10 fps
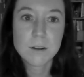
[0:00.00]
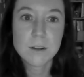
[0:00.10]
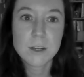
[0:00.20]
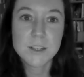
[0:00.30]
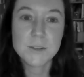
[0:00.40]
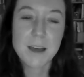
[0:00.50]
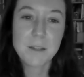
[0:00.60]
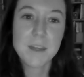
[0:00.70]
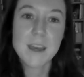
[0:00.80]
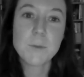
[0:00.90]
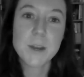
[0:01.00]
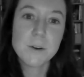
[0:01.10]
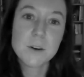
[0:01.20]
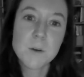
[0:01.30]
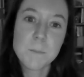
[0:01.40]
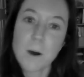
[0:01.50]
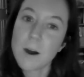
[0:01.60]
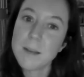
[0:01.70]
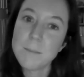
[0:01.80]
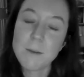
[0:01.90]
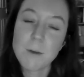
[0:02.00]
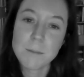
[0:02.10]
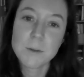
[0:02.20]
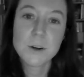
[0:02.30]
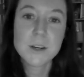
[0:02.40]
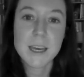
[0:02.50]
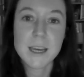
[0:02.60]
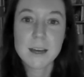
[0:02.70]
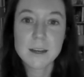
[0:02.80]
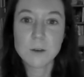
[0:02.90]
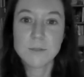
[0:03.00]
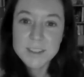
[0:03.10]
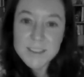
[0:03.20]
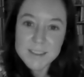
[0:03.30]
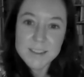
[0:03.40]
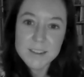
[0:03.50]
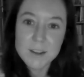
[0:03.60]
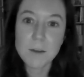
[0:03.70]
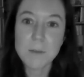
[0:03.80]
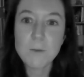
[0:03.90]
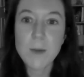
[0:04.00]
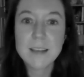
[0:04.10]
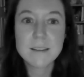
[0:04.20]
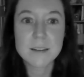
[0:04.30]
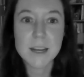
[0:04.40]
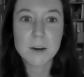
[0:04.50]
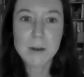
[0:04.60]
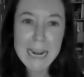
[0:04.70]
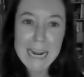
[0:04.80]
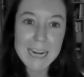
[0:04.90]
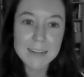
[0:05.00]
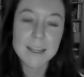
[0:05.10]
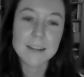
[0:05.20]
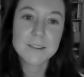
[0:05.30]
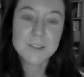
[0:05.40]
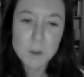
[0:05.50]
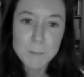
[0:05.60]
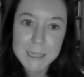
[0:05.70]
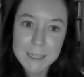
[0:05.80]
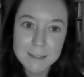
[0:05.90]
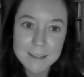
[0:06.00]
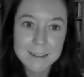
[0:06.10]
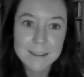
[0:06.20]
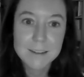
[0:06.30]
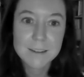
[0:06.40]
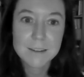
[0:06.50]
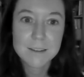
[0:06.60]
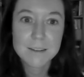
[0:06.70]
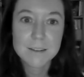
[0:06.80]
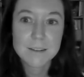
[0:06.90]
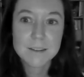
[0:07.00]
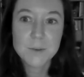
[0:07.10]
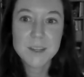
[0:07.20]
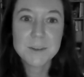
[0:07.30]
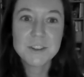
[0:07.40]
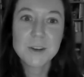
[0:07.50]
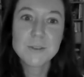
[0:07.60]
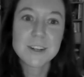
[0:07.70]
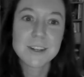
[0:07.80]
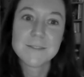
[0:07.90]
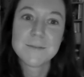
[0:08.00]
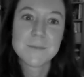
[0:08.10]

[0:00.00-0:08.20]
Do that thing where you come up behind me while I'm cooking and go tss on my waist and I go, ah, then stop it. Squeeze my shoulder.